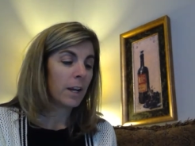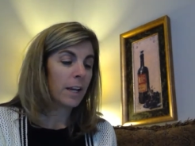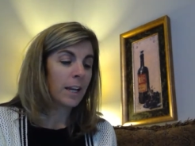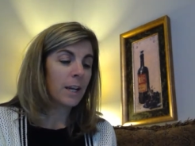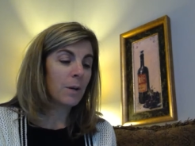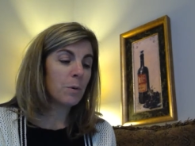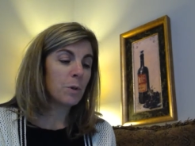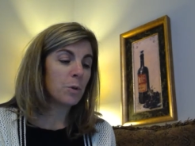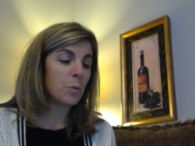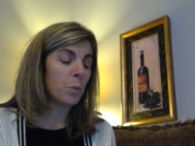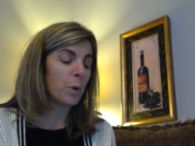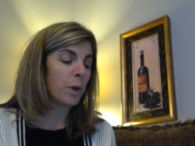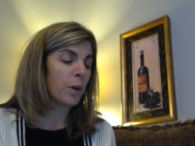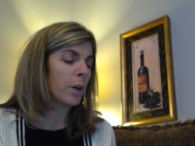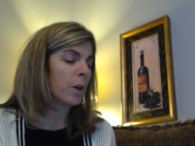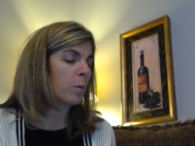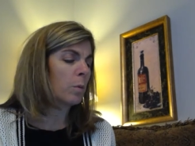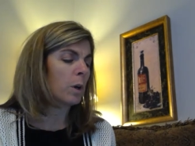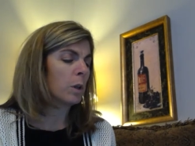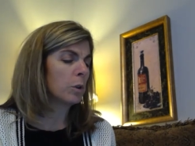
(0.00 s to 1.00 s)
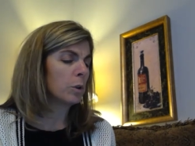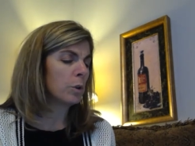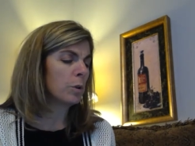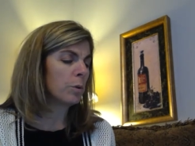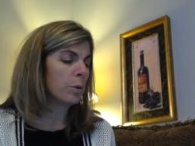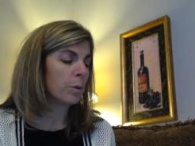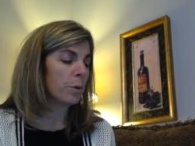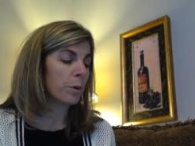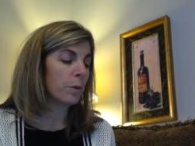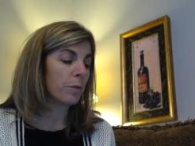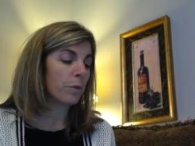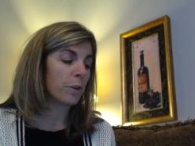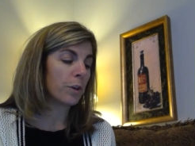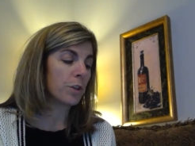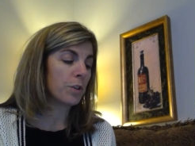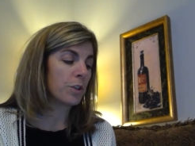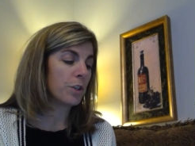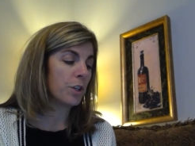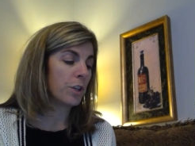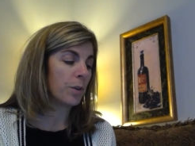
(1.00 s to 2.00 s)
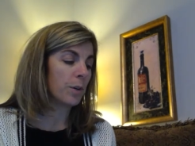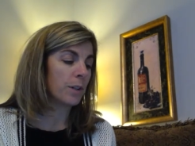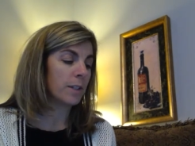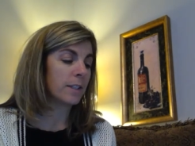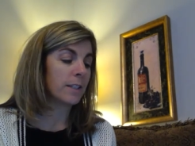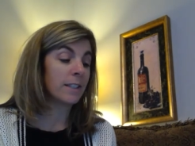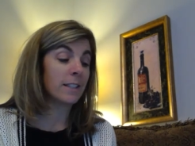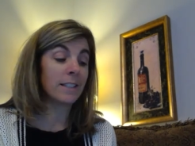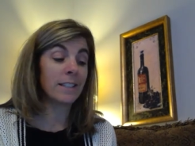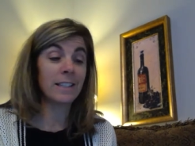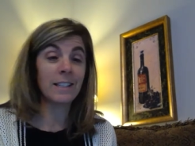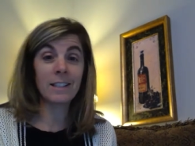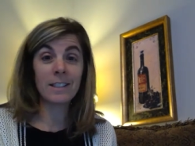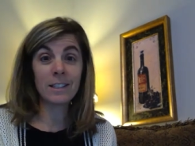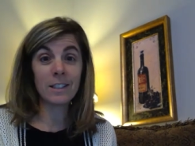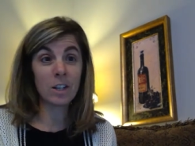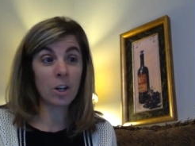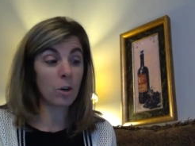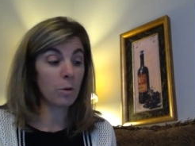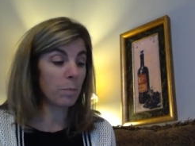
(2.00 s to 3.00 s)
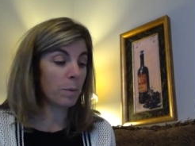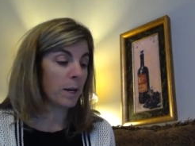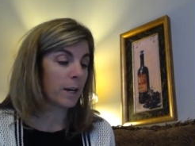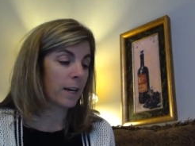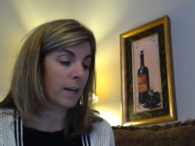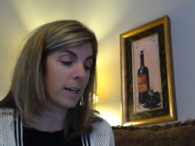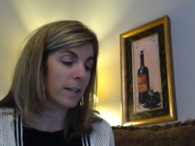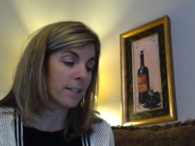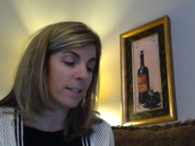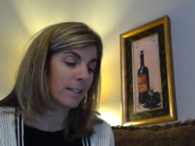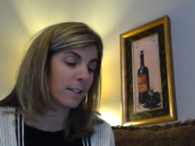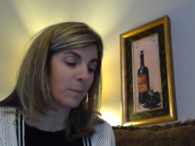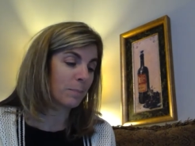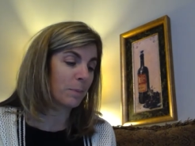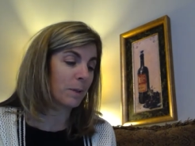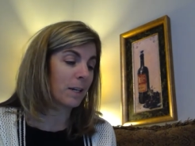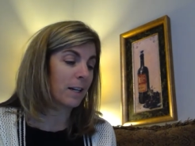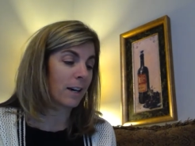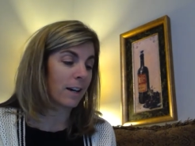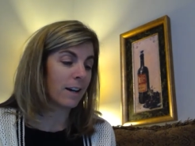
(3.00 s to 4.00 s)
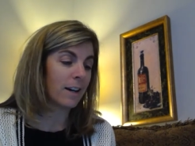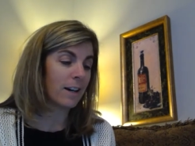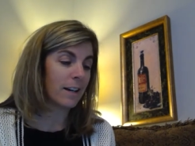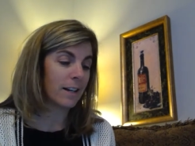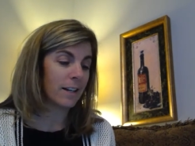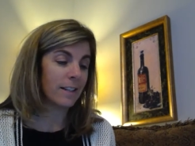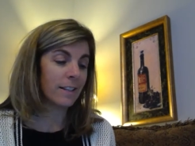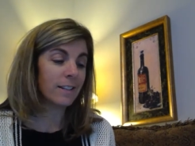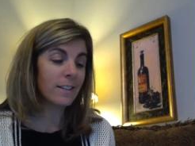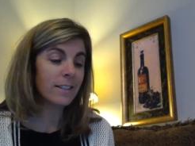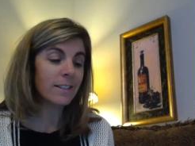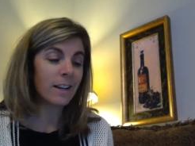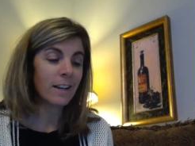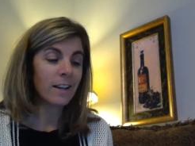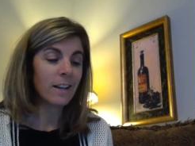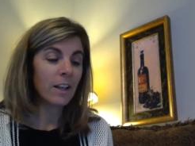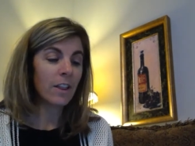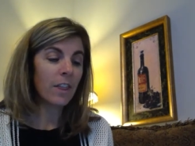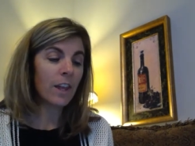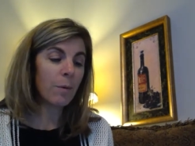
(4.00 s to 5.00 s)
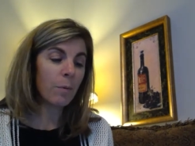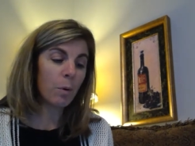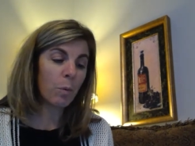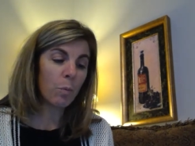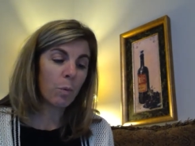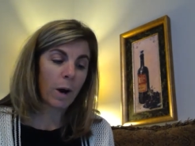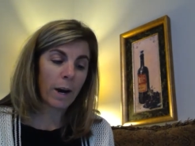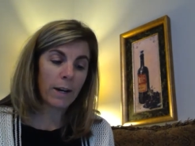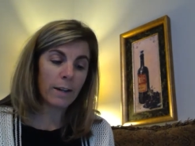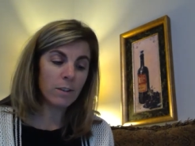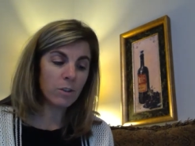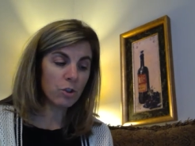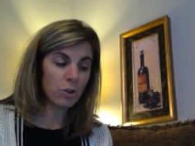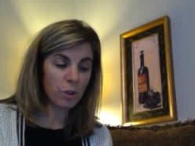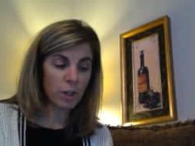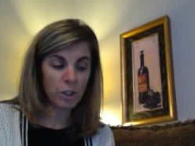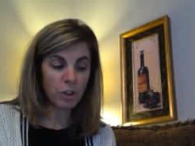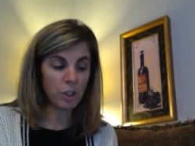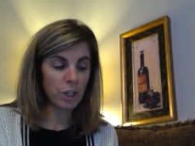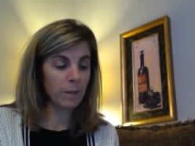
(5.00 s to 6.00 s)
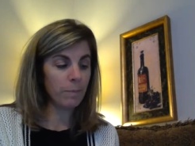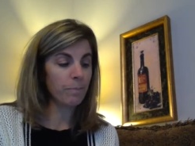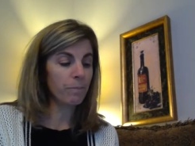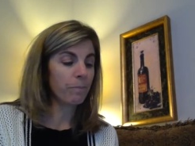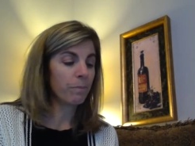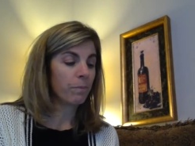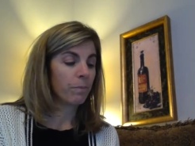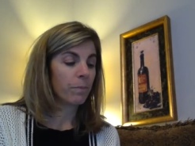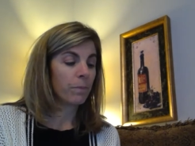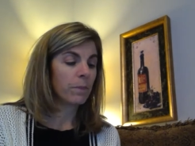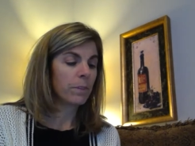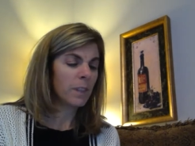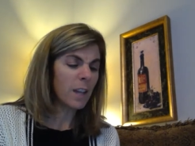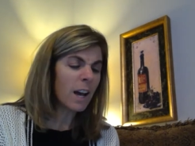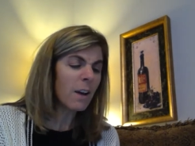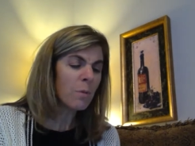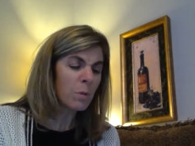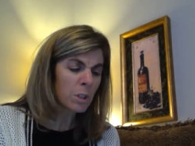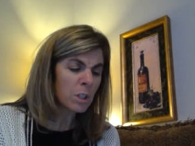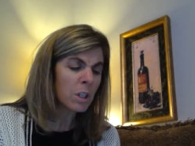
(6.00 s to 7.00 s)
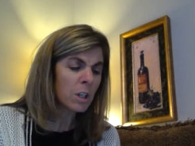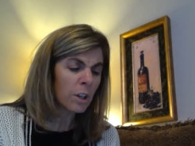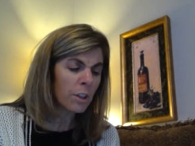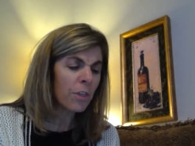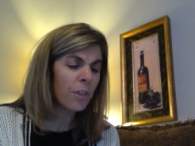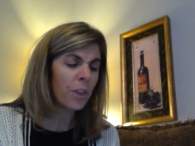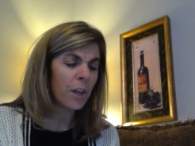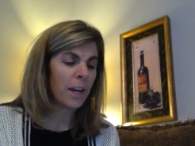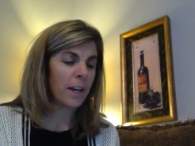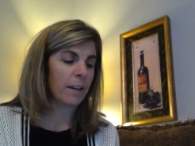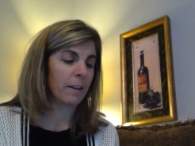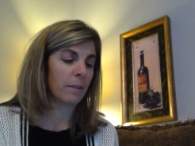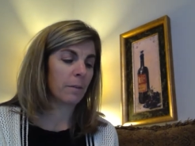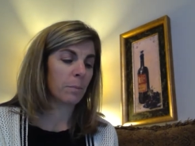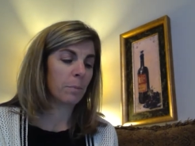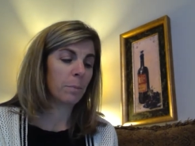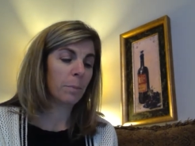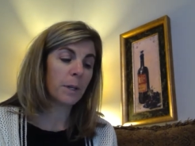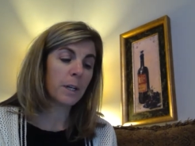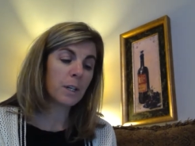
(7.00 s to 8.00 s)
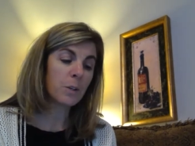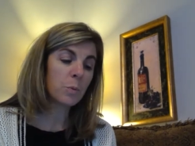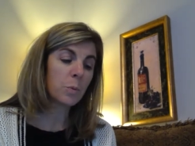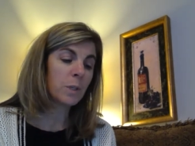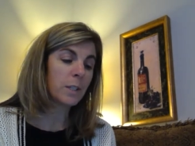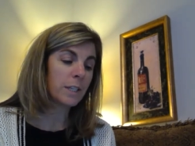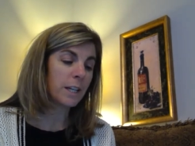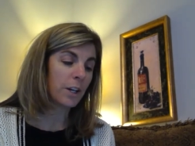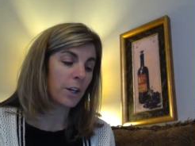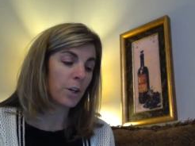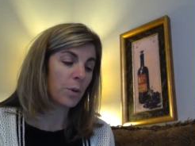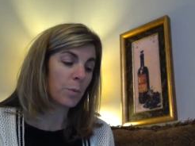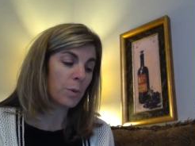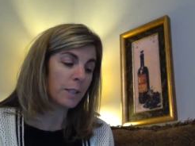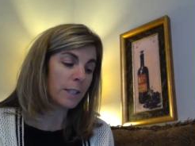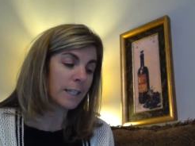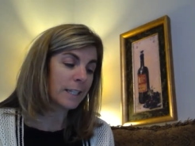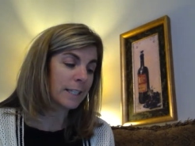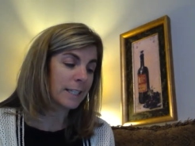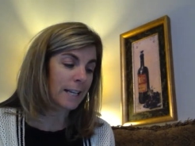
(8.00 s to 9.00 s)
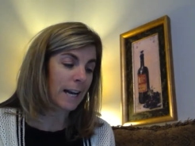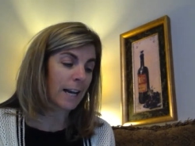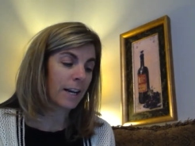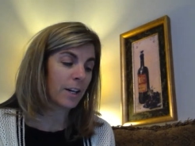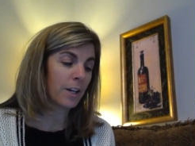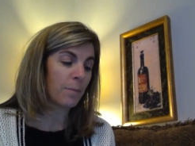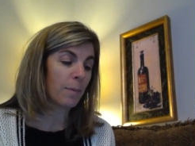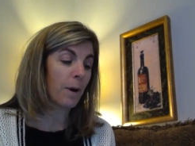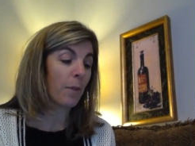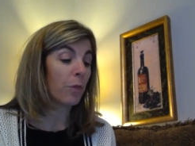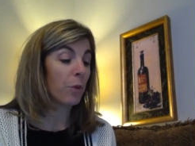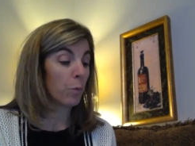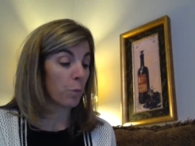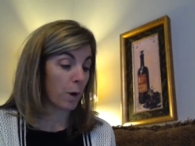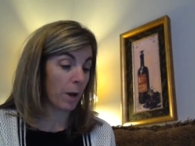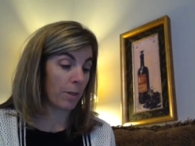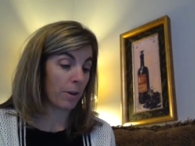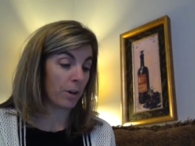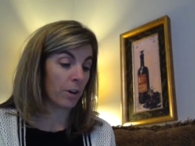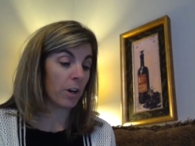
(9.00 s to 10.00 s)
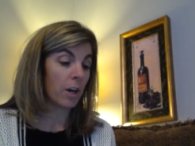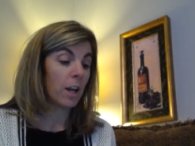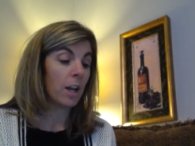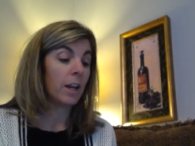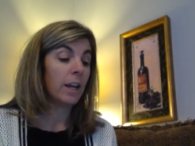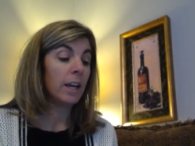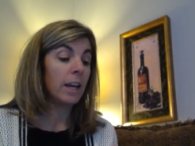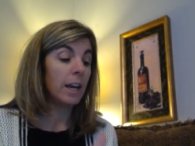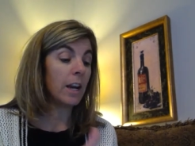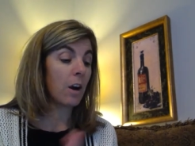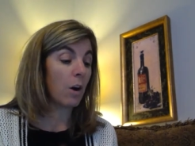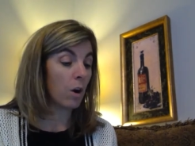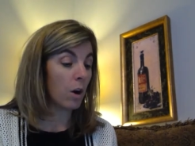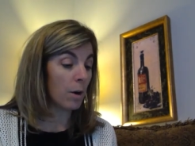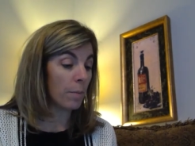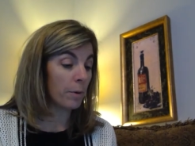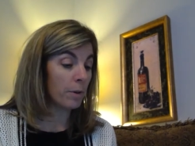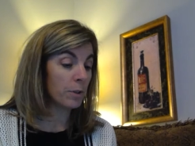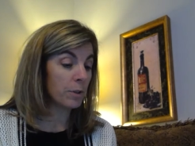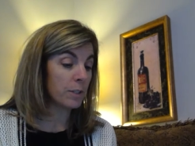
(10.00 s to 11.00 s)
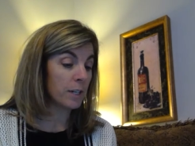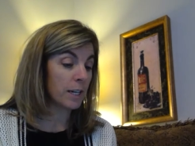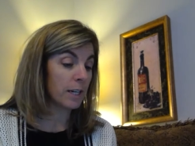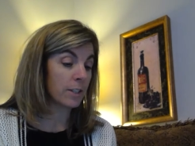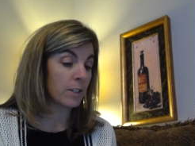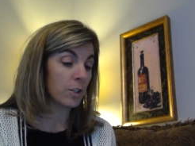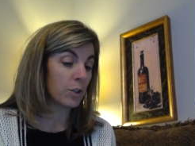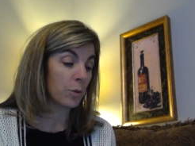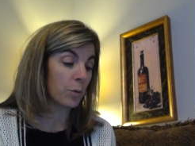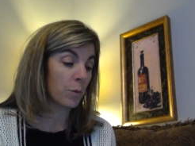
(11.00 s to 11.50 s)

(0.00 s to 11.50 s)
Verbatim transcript: He was wearing what Lula referred to as his disco pants because they were white and stretchy. That was a good thing because when Darren was excited about the weather, he almost danced